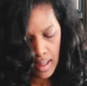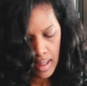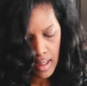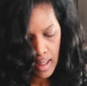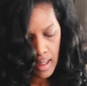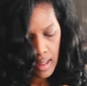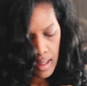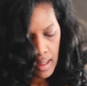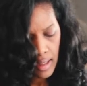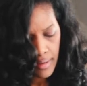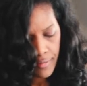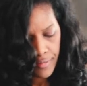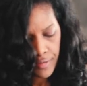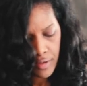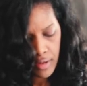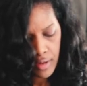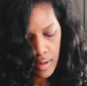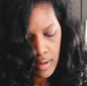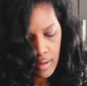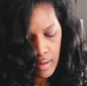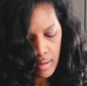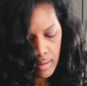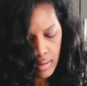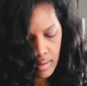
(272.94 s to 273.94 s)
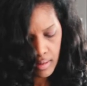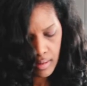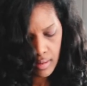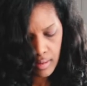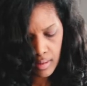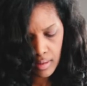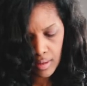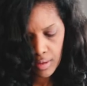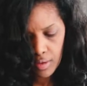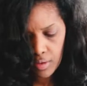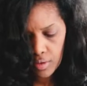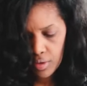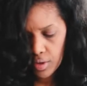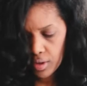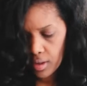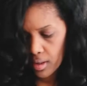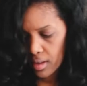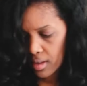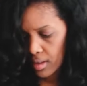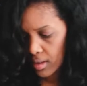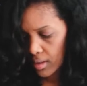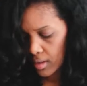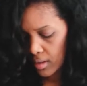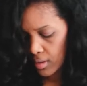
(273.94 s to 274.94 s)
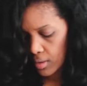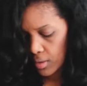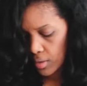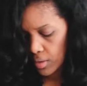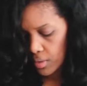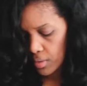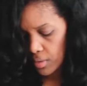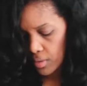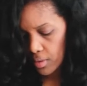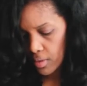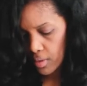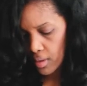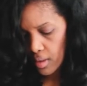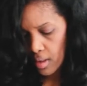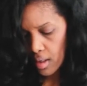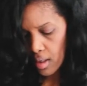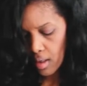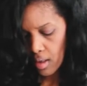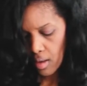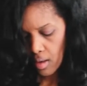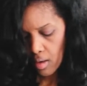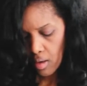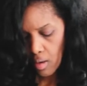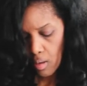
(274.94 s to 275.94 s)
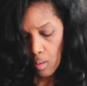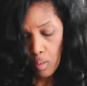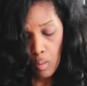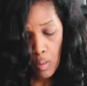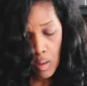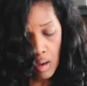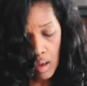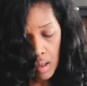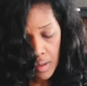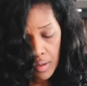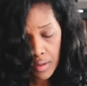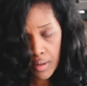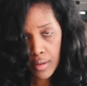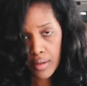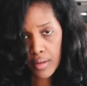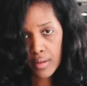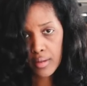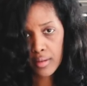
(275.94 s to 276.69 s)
And after, you just use water.